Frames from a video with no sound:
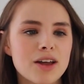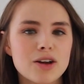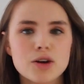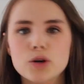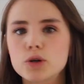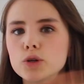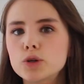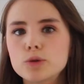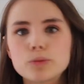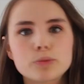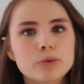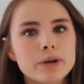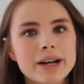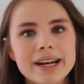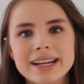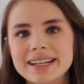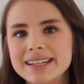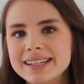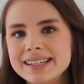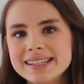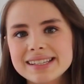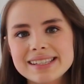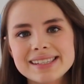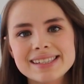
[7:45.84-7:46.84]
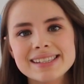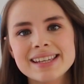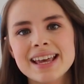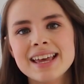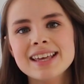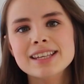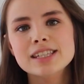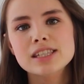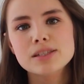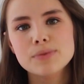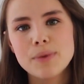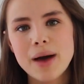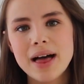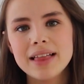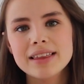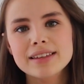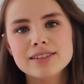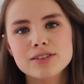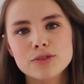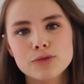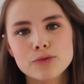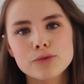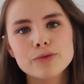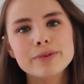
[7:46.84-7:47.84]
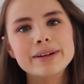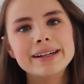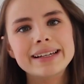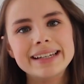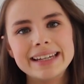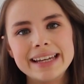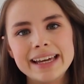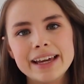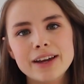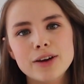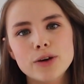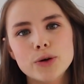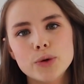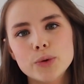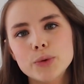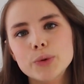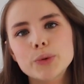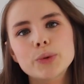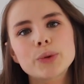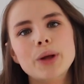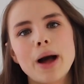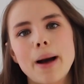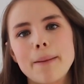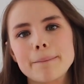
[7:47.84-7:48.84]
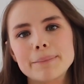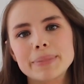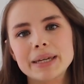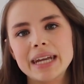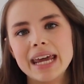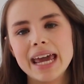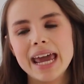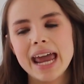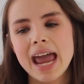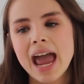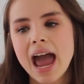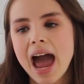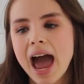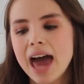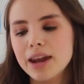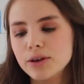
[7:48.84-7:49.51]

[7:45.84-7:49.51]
cool prints. Swell is a really cool company,